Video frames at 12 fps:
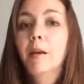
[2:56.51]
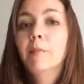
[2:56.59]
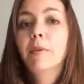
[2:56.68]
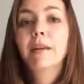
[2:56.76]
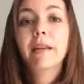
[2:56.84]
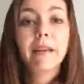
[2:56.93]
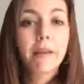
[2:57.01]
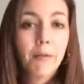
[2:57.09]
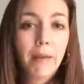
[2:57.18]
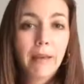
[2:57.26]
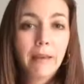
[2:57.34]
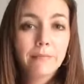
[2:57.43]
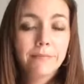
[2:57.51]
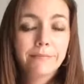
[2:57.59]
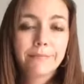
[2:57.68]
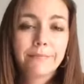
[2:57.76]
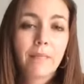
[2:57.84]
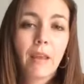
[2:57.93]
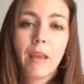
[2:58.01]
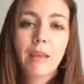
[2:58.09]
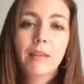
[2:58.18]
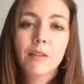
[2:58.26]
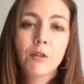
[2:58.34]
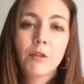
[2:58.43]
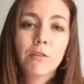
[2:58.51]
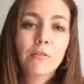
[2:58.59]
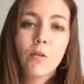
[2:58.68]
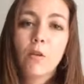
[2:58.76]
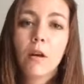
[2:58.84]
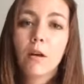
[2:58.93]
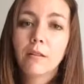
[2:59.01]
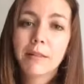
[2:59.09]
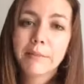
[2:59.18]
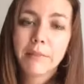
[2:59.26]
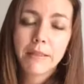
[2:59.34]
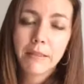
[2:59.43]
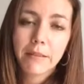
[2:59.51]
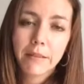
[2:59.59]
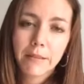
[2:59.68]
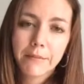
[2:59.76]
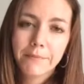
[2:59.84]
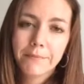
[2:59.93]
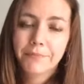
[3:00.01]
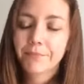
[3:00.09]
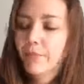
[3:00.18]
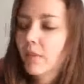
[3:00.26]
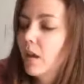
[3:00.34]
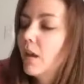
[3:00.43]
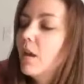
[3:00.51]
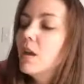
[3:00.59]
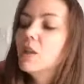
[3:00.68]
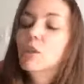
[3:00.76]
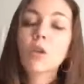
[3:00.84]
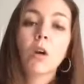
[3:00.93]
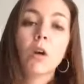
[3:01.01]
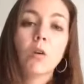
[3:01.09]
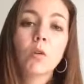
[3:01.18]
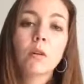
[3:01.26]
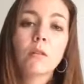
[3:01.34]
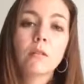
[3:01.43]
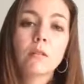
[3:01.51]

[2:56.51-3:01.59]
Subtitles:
But anyway, I ignored the phone call and I'm still here. So